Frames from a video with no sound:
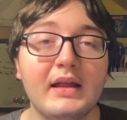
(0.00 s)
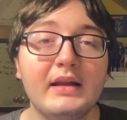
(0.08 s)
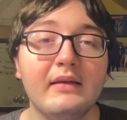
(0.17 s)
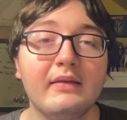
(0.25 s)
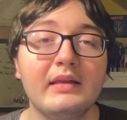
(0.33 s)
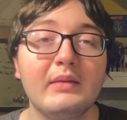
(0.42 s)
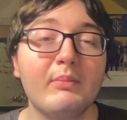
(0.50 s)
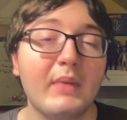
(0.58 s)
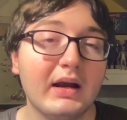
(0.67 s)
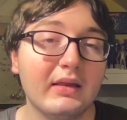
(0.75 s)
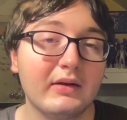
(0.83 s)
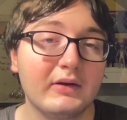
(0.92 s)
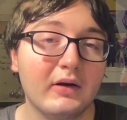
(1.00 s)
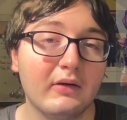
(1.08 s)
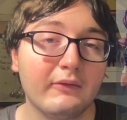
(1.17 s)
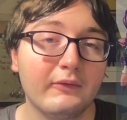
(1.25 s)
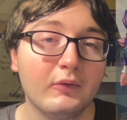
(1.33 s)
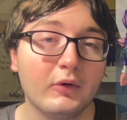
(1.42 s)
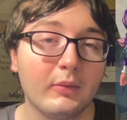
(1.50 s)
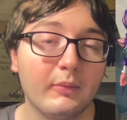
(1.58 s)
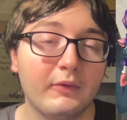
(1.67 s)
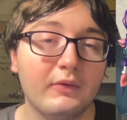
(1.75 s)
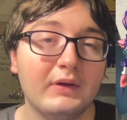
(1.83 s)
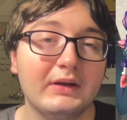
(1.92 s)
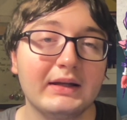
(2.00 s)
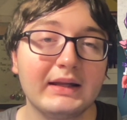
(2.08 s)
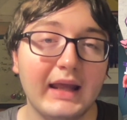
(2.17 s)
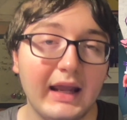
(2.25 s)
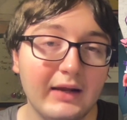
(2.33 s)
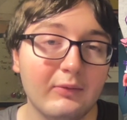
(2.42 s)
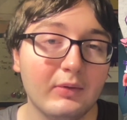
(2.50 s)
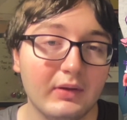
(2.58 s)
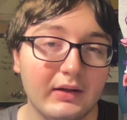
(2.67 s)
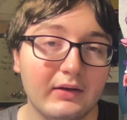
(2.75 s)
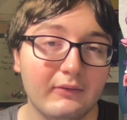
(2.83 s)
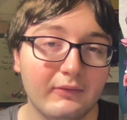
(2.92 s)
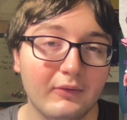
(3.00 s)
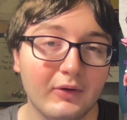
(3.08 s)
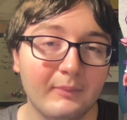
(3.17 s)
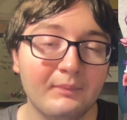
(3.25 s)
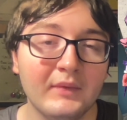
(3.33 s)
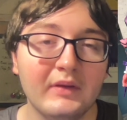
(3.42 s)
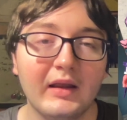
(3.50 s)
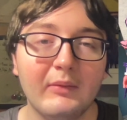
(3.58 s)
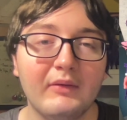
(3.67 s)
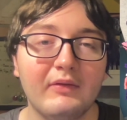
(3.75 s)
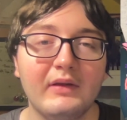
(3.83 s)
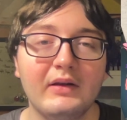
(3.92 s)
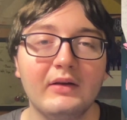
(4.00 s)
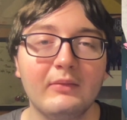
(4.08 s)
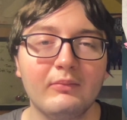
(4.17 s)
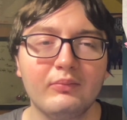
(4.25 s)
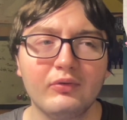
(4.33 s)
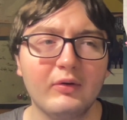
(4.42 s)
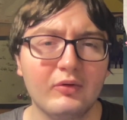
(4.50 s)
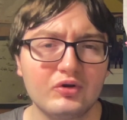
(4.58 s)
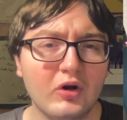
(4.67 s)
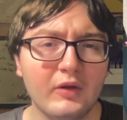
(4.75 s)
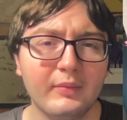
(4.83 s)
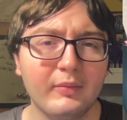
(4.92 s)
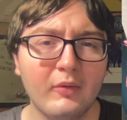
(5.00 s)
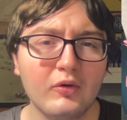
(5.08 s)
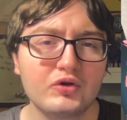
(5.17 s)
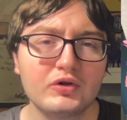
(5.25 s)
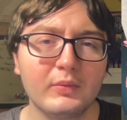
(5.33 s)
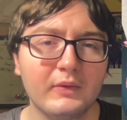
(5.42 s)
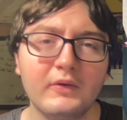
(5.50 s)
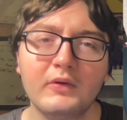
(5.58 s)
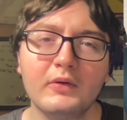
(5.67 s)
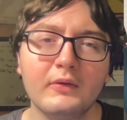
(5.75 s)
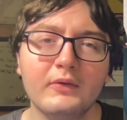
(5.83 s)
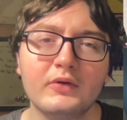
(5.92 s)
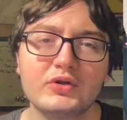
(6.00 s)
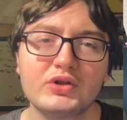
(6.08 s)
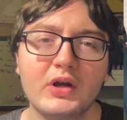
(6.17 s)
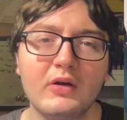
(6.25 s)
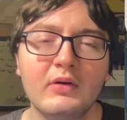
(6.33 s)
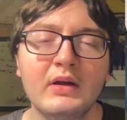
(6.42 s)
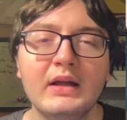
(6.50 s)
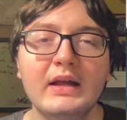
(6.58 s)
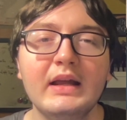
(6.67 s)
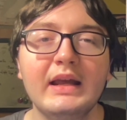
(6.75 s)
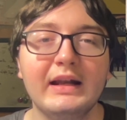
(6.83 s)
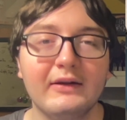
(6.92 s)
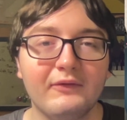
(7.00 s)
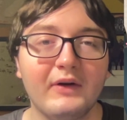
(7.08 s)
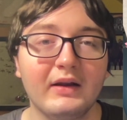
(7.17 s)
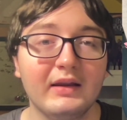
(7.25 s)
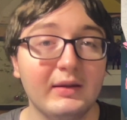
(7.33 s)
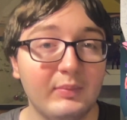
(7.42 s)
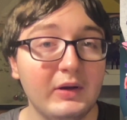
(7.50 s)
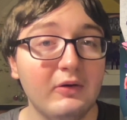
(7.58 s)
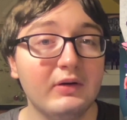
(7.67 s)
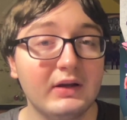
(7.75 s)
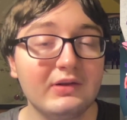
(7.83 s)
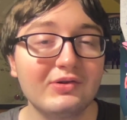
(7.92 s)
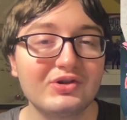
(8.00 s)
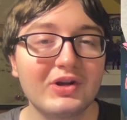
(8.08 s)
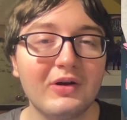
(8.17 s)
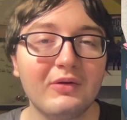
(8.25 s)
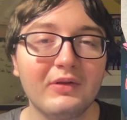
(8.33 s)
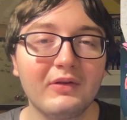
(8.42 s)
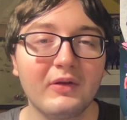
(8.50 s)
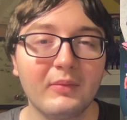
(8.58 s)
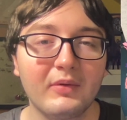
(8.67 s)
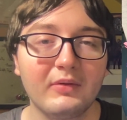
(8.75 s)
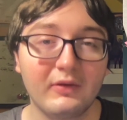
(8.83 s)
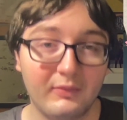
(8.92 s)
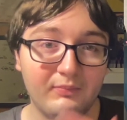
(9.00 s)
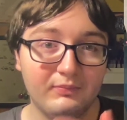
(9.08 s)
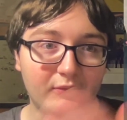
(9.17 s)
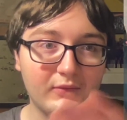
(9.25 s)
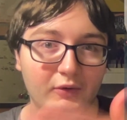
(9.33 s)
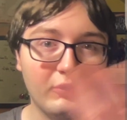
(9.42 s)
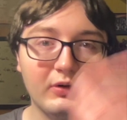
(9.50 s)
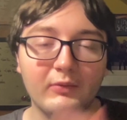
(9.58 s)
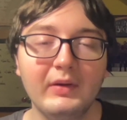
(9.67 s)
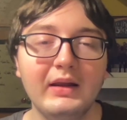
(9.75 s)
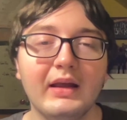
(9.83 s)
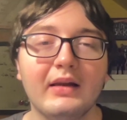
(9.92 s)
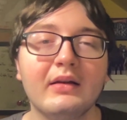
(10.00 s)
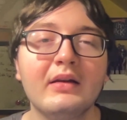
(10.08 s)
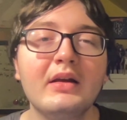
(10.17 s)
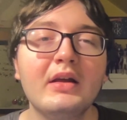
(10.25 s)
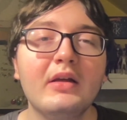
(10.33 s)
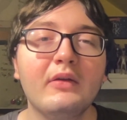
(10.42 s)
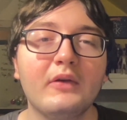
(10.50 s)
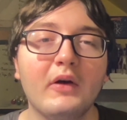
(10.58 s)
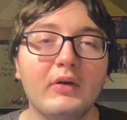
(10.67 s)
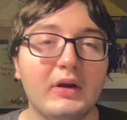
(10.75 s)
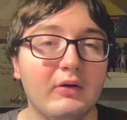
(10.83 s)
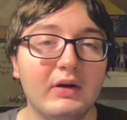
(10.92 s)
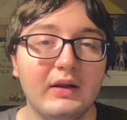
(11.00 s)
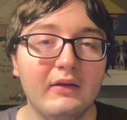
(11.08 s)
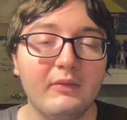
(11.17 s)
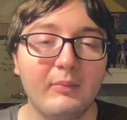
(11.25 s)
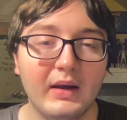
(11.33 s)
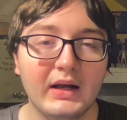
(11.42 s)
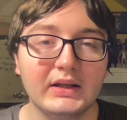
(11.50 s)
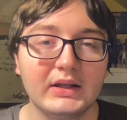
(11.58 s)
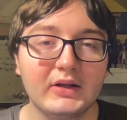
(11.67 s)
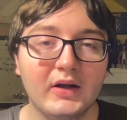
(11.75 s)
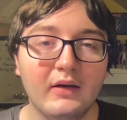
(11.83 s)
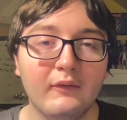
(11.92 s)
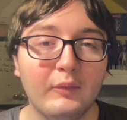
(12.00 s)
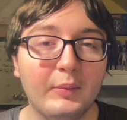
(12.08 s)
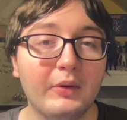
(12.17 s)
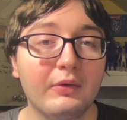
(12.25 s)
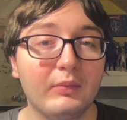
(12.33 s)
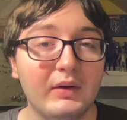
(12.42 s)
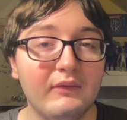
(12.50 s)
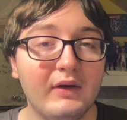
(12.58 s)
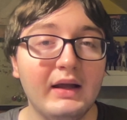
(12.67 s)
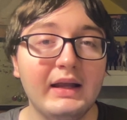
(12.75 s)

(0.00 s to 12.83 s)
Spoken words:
is the Megalodon form, so the Decade related form that we've seen pretty much all the promotional material for the show, and it finally appeared in the show this current weekend. So here it is, Megalodon for both Revi